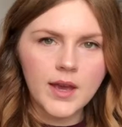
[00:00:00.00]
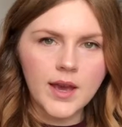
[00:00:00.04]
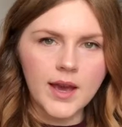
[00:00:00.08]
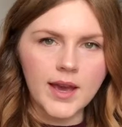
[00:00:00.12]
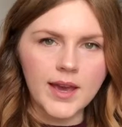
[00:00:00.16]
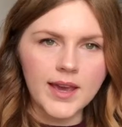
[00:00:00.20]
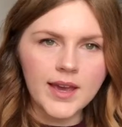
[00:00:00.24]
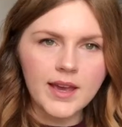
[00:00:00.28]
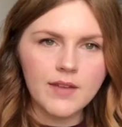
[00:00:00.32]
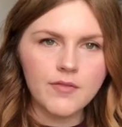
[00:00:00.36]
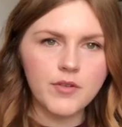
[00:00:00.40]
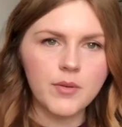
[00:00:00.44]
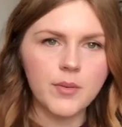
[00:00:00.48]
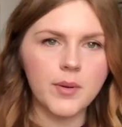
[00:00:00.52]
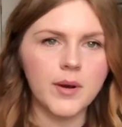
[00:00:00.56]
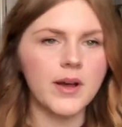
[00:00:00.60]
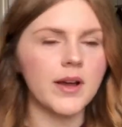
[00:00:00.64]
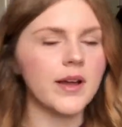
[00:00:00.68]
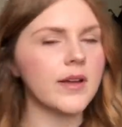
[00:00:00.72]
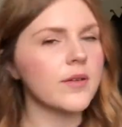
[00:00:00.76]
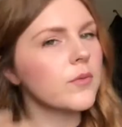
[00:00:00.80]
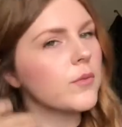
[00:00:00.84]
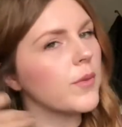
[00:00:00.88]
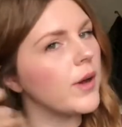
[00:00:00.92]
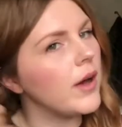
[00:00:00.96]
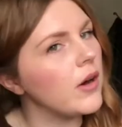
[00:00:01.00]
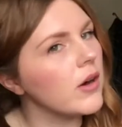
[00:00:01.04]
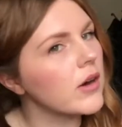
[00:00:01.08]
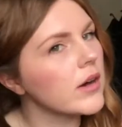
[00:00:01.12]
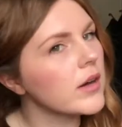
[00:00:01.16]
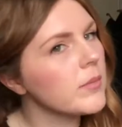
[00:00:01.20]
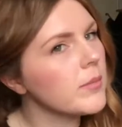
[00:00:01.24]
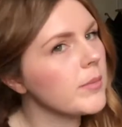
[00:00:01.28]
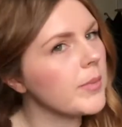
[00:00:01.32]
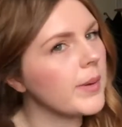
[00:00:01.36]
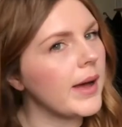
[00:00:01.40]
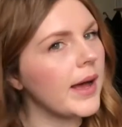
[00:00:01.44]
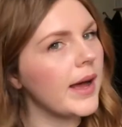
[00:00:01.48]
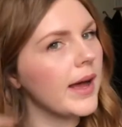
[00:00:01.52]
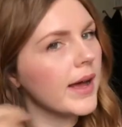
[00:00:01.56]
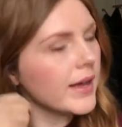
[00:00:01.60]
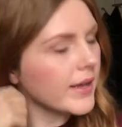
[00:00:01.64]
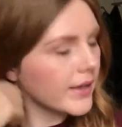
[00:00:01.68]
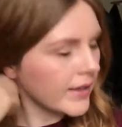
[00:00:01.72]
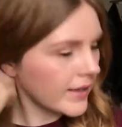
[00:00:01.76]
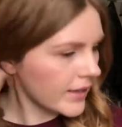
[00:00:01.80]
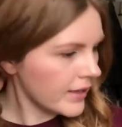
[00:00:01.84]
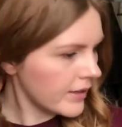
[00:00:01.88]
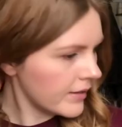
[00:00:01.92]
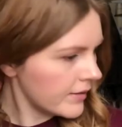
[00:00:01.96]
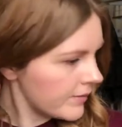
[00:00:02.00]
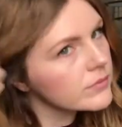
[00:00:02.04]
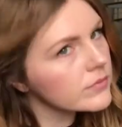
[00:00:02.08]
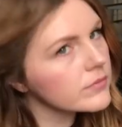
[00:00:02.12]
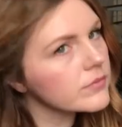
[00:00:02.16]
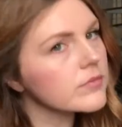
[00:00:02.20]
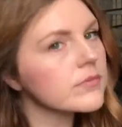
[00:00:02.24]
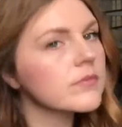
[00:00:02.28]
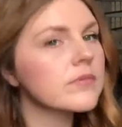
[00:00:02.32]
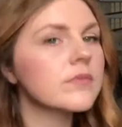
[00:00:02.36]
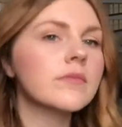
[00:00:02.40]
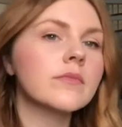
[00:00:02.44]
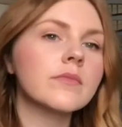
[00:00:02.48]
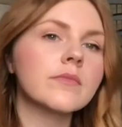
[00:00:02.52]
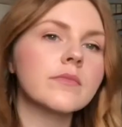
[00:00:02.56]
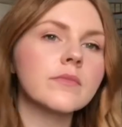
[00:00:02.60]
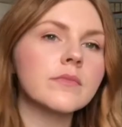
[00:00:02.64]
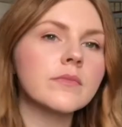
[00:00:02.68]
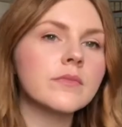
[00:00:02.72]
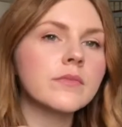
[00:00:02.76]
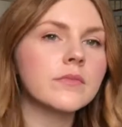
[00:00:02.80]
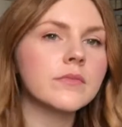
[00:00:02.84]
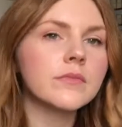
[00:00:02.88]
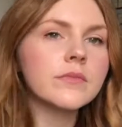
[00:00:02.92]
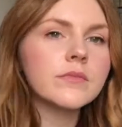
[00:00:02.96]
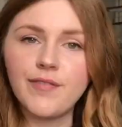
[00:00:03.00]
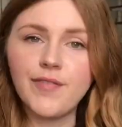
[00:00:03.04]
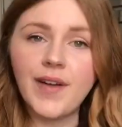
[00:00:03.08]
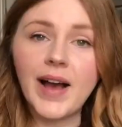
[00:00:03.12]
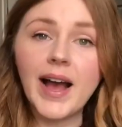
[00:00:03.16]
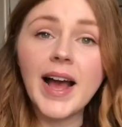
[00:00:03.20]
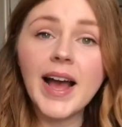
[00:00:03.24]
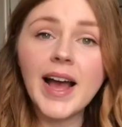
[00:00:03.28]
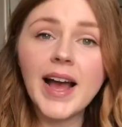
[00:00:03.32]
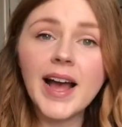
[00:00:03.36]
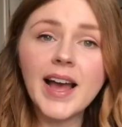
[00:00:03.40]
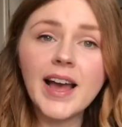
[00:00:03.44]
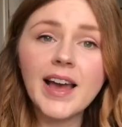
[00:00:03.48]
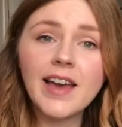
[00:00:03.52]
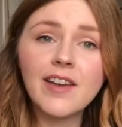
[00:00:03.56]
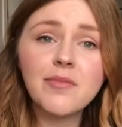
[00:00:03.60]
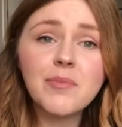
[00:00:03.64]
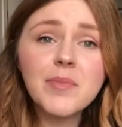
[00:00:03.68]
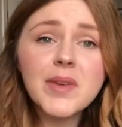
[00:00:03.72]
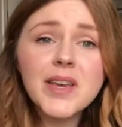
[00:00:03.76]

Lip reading: Hey everyone, welcome back. 5